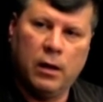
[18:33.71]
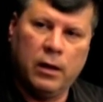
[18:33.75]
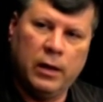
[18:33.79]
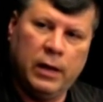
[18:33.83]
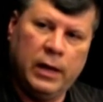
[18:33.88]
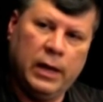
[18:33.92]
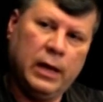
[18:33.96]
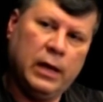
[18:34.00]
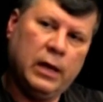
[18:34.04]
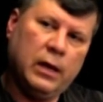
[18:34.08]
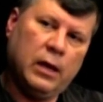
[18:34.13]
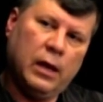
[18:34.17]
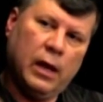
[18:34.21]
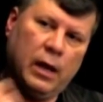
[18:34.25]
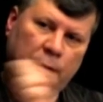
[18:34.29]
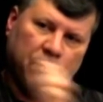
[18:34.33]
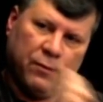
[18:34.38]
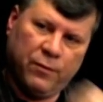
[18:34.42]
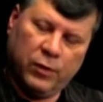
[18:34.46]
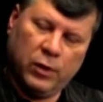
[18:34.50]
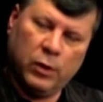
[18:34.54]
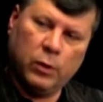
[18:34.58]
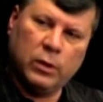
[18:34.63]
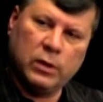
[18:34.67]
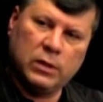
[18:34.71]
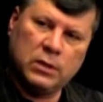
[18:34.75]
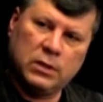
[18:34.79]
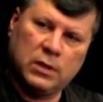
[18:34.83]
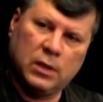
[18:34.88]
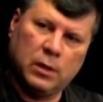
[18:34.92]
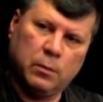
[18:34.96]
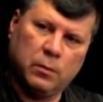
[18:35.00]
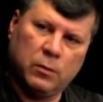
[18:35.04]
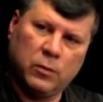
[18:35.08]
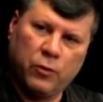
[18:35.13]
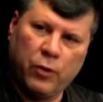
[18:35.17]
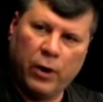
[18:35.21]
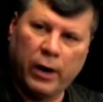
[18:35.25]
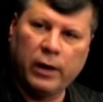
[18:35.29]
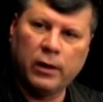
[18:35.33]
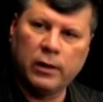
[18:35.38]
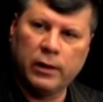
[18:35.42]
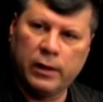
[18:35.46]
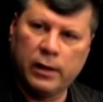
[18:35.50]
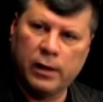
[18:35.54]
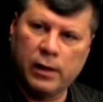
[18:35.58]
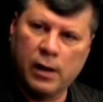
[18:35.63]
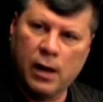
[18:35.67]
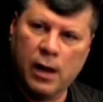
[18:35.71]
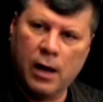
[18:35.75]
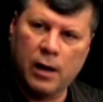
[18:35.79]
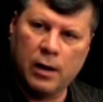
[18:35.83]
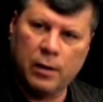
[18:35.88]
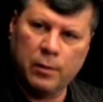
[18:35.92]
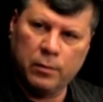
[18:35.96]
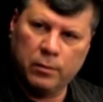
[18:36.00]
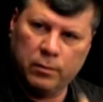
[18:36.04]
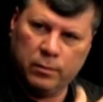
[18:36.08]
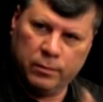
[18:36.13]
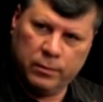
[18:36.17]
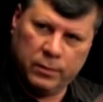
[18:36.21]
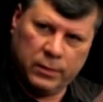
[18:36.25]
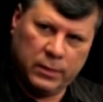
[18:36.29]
he influenced him greatly on